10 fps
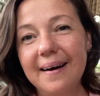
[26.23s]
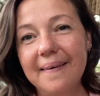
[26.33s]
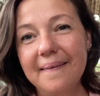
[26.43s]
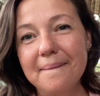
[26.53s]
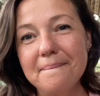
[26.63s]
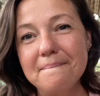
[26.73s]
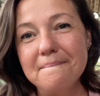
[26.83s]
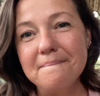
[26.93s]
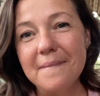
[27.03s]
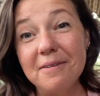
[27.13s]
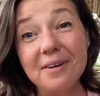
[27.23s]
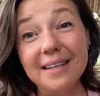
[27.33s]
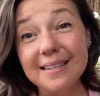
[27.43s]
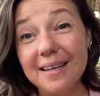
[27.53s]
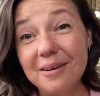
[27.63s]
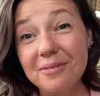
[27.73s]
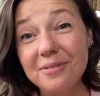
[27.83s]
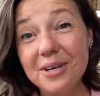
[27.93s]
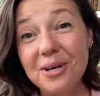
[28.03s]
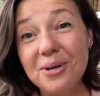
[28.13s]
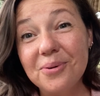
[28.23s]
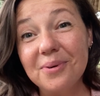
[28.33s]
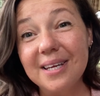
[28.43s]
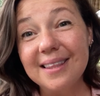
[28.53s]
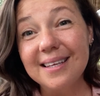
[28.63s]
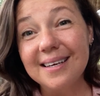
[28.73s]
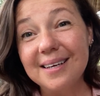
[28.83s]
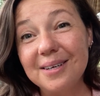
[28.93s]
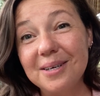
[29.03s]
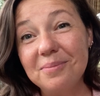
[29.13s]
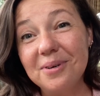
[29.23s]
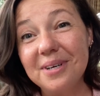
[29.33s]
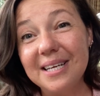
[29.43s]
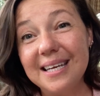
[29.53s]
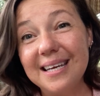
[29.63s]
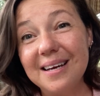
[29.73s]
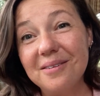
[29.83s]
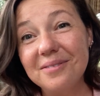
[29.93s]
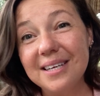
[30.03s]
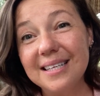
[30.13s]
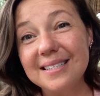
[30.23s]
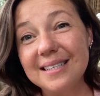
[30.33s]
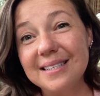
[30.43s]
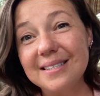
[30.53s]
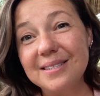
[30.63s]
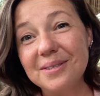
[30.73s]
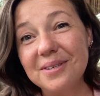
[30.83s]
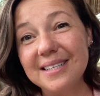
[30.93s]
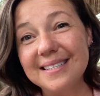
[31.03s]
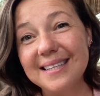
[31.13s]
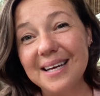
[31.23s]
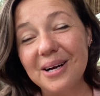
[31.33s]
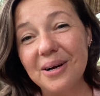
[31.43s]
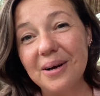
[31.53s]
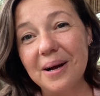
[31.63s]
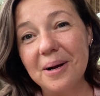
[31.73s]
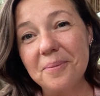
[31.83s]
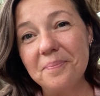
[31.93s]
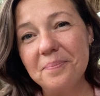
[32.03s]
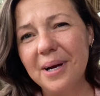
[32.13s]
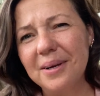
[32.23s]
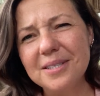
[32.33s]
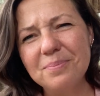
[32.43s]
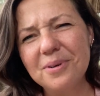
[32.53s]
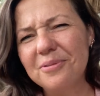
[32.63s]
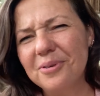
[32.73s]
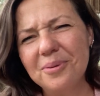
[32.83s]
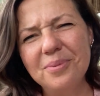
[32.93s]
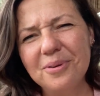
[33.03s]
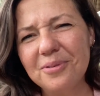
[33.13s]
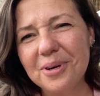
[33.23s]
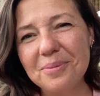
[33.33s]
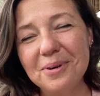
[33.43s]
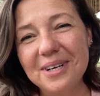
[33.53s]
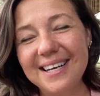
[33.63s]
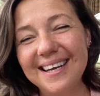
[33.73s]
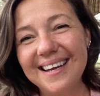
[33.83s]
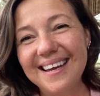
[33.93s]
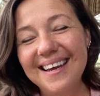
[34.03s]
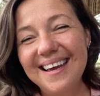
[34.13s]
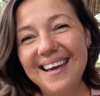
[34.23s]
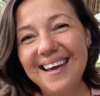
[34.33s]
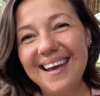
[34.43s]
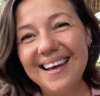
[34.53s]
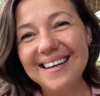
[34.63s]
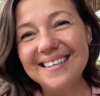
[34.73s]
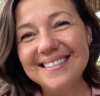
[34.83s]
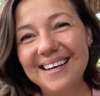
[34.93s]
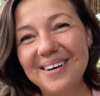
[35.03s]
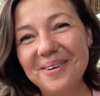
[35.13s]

I fell in love with a community of kids and students there, parents, beautiful community, and